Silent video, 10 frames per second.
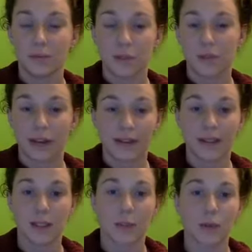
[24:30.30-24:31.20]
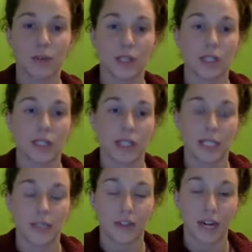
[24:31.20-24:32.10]
provide that support on your
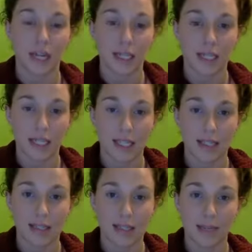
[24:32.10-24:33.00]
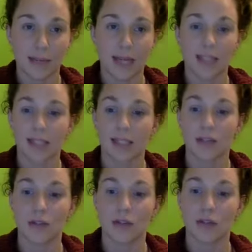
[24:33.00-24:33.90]
digestive tract. It is an amazing
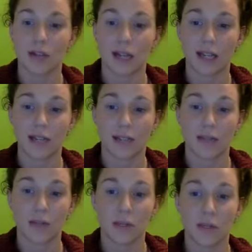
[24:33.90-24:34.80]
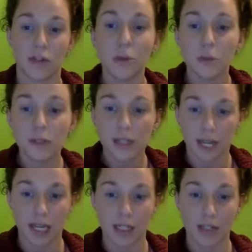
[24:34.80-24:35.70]
essential oil that has saved me on numerous
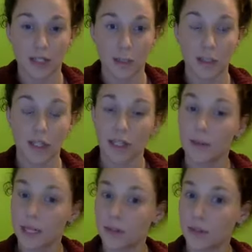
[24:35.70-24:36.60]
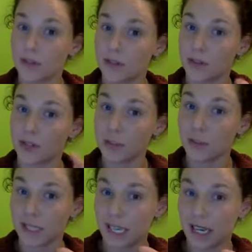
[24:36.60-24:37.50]
occasions, especially coming up to
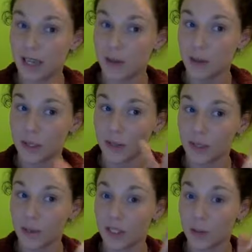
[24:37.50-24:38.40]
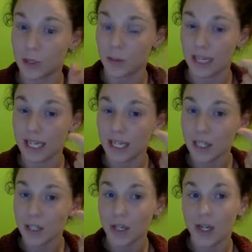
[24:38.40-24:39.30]
Christmas Day when we're all a little bit
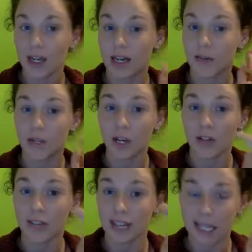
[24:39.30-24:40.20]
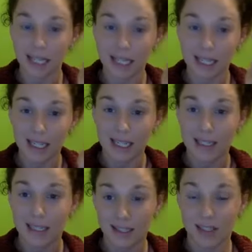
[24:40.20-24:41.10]
piggish and we overeat.
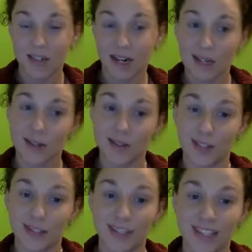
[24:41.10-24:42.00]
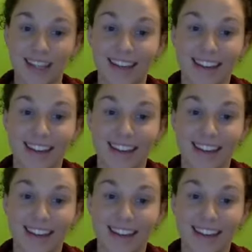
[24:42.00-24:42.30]
This is a great oil to use.